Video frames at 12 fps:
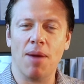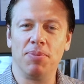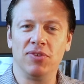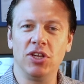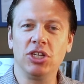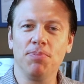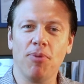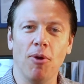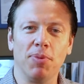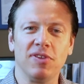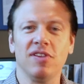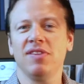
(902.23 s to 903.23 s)
opposition
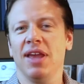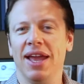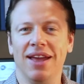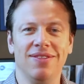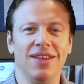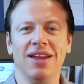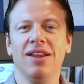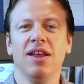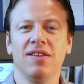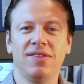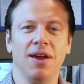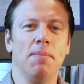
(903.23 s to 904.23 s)
purposes, and then
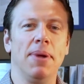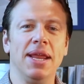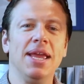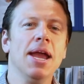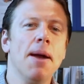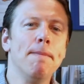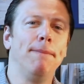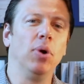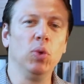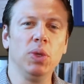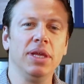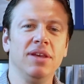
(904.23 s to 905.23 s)
somebody
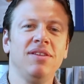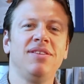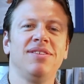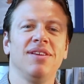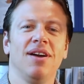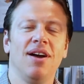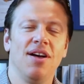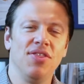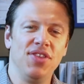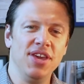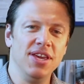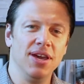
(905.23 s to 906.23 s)
bullies
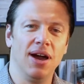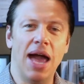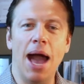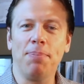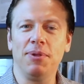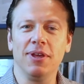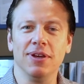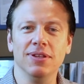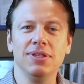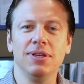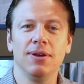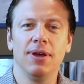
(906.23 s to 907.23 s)
the
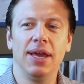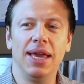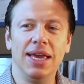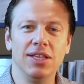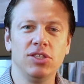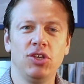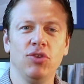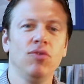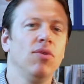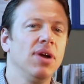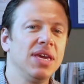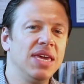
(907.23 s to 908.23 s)
applicant
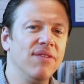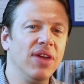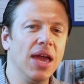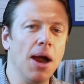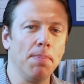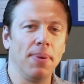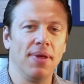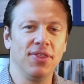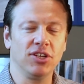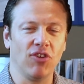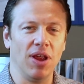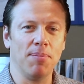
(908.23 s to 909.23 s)
into giving up
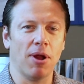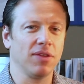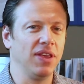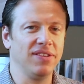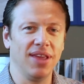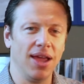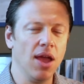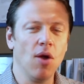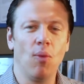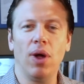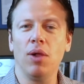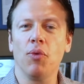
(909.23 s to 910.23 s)
the trademark. They say,
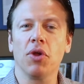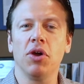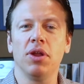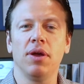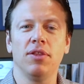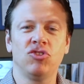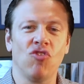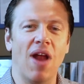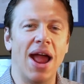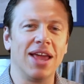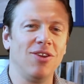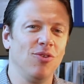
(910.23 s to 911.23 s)
well, we're gonna
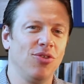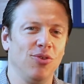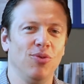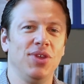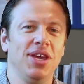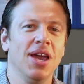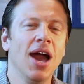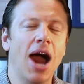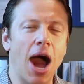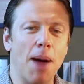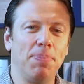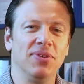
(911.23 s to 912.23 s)
drag you through the
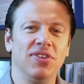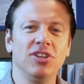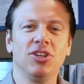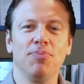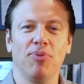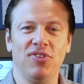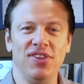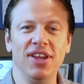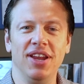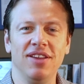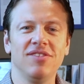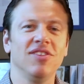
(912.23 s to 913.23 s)
opposition
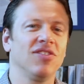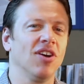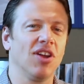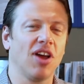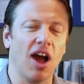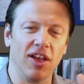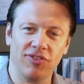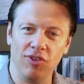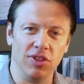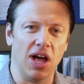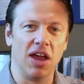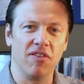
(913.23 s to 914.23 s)
proceedings. It's gonna cost you
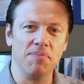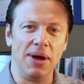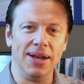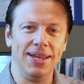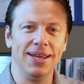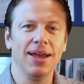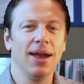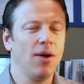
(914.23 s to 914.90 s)
a lot of money,